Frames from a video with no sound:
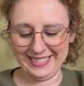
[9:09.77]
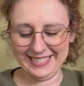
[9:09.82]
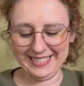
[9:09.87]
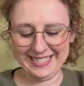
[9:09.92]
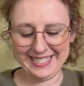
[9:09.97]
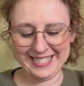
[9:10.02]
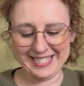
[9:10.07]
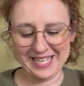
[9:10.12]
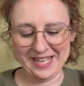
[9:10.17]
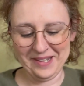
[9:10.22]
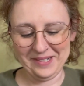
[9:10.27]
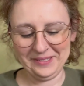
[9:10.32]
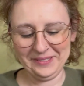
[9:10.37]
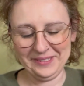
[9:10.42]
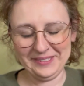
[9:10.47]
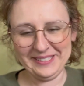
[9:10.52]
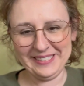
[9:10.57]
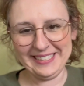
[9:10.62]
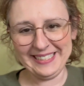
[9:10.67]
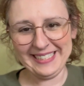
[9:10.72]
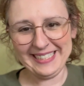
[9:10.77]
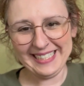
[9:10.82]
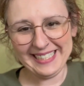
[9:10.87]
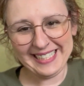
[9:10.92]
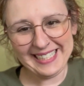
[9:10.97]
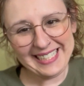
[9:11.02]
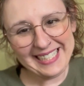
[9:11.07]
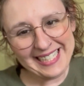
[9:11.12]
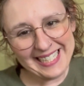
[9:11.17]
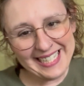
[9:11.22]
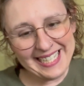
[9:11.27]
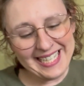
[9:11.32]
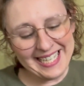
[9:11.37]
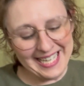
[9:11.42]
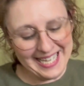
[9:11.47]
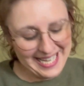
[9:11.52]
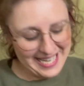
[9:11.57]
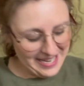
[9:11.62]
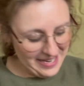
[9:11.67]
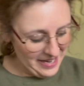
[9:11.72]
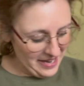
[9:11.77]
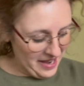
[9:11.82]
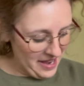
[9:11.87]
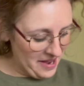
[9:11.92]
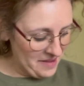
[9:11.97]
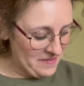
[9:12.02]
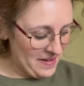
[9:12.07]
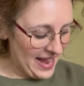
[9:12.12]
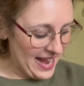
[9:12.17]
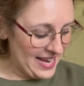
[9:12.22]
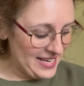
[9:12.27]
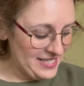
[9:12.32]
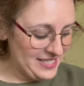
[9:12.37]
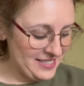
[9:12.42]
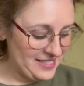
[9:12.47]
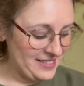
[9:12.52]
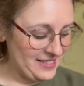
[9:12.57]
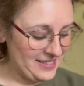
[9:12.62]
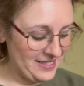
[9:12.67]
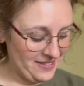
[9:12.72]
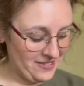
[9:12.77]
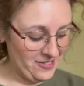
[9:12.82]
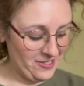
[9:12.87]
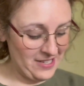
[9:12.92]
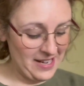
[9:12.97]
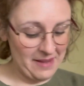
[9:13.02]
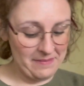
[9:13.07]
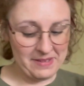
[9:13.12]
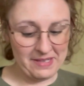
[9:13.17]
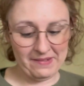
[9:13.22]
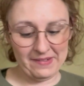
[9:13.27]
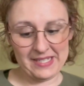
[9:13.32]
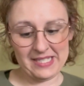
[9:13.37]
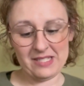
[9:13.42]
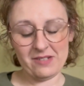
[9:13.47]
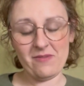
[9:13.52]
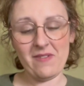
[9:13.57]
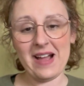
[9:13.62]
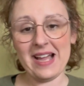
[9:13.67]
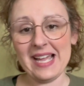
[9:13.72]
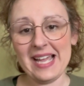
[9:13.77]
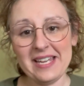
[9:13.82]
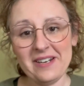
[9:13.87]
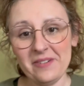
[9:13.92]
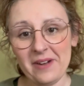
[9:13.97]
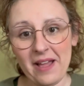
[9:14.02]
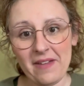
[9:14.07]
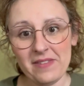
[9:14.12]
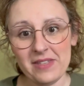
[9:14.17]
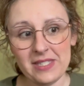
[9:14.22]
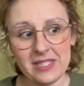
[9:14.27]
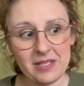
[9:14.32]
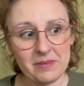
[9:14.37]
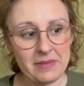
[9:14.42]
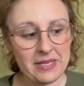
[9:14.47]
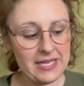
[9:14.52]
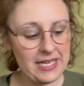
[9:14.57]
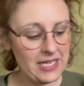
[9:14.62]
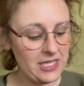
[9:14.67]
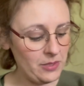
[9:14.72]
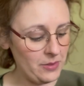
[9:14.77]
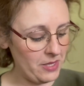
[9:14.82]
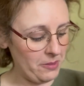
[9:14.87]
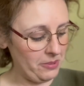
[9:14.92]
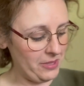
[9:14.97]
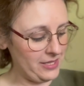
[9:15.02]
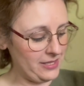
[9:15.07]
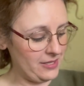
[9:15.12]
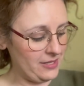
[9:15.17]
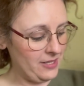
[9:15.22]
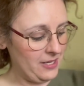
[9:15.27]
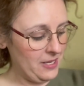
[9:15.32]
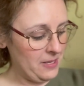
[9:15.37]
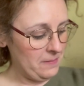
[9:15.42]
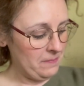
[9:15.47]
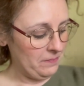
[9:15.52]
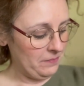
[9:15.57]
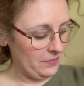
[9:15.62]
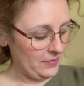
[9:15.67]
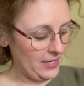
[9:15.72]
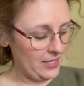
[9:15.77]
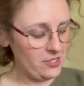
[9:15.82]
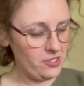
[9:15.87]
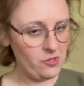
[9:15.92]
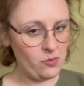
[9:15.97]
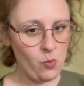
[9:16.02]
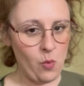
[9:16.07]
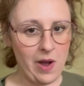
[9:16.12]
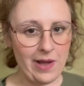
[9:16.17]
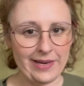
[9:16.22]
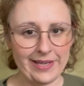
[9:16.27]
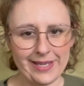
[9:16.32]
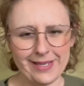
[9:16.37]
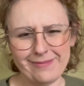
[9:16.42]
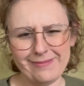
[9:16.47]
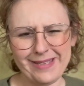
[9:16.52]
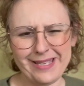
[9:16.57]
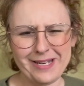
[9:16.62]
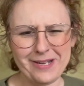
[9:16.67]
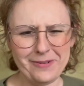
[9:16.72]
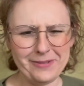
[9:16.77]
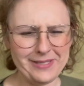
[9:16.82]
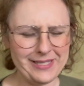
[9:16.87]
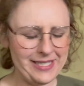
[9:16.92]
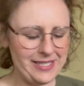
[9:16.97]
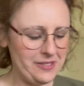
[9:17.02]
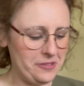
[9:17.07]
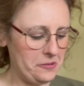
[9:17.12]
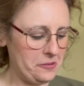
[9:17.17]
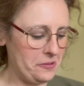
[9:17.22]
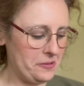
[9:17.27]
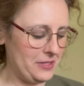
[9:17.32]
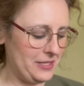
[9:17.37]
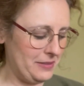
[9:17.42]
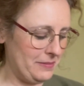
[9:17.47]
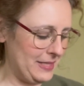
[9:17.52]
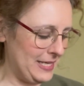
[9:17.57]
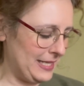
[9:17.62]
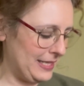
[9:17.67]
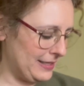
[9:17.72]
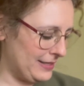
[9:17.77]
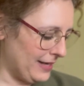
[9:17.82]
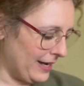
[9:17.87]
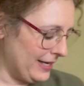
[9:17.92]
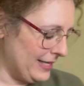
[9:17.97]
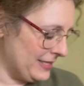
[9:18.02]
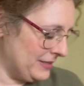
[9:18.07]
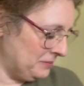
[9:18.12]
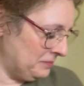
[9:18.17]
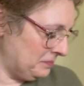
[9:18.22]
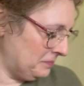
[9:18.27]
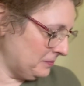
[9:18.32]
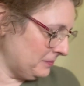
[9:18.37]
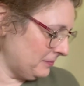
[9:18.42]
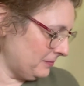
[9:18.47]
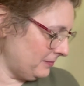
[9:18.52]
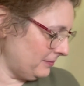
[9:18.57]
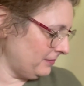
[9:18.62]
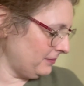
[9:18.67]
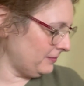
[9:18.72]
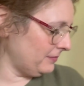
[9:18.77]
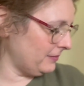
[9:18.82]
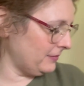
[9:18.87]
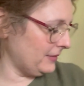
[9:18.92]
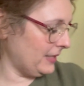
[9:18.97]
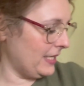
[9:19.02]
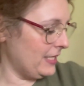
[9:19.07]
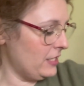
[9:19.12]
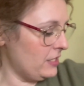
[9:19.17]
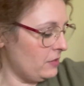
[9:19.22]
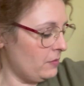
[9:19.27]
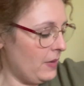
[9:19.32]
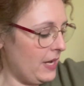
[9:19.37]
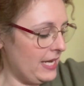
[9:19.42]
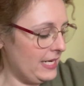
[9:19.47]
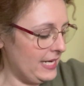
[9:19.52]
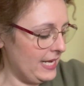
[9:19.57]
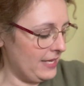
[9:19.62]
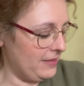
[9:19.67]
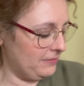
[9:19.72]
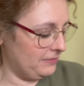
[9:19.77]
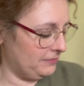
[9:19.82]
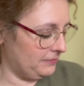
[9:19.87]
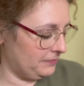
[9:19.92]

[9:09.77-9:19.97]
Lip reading: So there should not be a reason why I don't have this done by next week. Plus, I just want it. It's like so close to being done. I just want it.